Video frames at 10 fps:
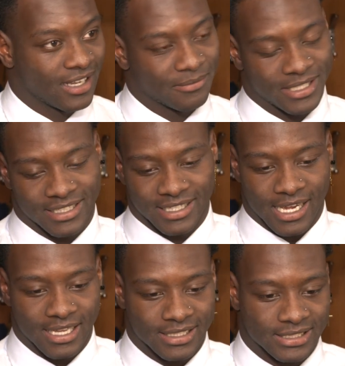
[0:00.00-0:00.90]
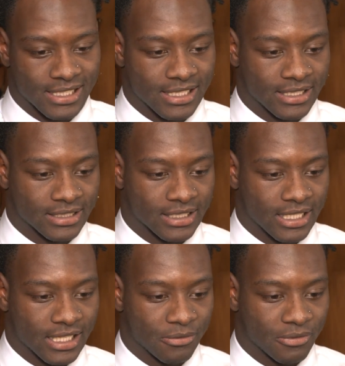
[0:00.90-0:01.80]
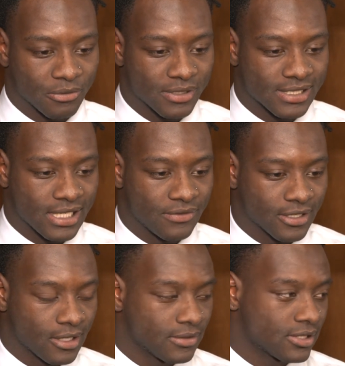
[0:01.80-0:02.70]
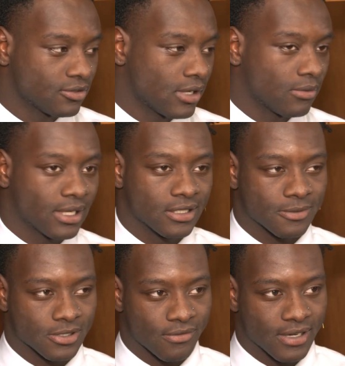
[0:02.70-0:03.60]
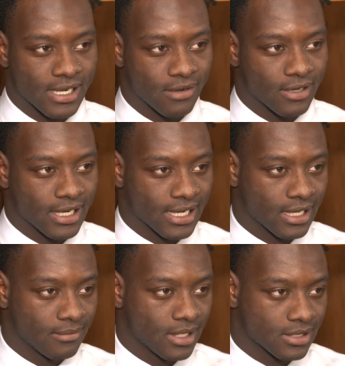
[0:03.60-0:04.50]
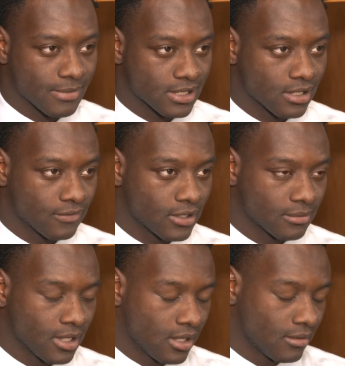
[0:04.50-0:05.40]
I mean, honestly, it wasn't even covered too, though. I wasn't even supposed to run that route. I kind of messed myself up.